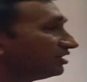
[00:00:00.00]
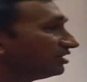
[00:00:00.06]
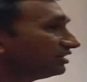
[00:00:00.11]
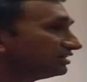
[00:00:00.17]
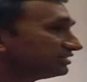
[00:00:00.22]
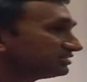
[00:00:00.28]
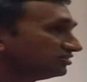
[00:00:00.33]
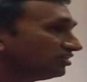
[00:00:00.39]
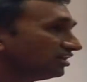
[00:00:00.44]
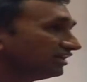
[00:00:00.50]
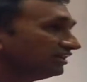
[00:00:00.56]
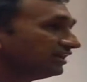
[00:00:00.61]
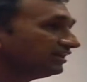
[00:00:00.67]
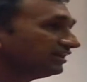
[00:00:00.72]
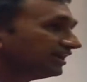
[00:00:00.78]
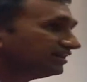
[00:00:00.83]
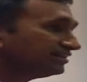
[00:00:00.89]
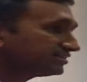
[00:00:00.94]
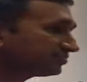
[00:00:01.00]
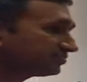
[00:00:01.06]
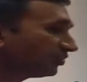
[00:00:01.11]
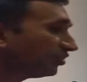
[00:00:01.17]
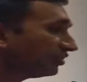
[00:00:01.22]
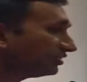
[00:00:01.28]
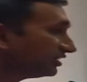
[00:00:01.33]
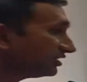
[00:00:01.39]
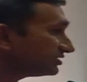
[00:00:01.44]
it is not an adult sport.
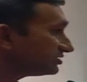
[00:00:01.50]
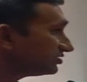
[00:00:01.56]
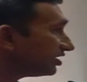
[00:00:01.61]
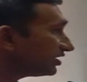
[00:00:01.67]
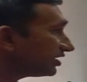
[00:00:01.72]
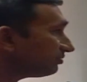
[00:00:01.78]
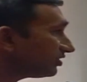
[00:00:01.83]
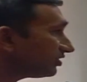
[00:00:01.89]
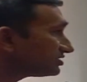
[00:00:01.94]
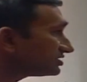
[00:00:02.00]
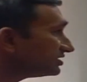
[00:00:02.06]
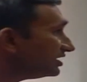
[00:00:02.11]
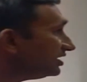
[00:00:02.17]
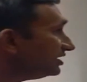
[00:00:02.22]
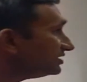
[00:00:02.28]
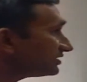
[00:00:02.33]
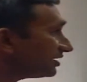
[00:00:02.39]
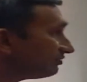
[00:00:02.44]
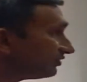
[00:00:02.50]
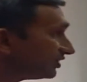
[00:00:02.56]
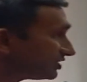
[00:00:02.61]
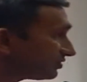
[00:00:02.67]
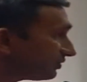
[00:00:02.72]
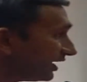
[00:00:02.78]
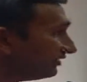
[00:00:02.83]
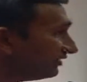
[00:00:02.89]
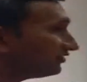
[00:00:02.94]
It is not about stealing someone's
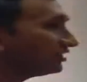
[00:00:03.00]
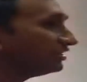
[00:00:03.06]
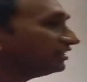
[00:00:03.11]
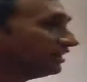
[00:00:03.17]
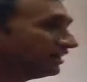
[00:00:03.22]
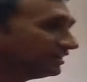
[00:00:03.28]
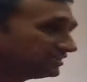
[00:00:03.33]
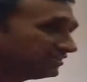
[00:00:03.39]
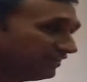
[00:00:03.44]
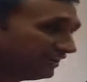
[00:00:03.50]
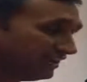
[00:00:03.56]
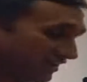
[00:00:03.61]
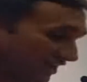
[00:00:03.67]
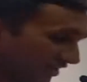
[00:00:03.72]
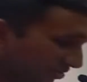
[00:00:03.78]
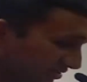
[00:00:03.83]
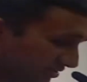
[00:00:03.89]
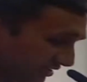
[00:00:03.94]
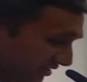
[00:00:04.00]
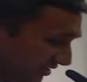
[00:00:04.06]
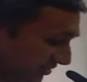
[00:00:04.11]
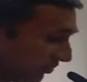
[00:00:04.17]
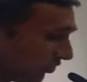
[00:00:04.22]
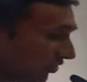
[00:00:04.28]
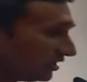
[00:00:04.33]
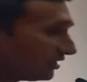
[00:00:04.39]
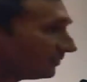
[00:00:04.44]
wife. It is a very innocent sport.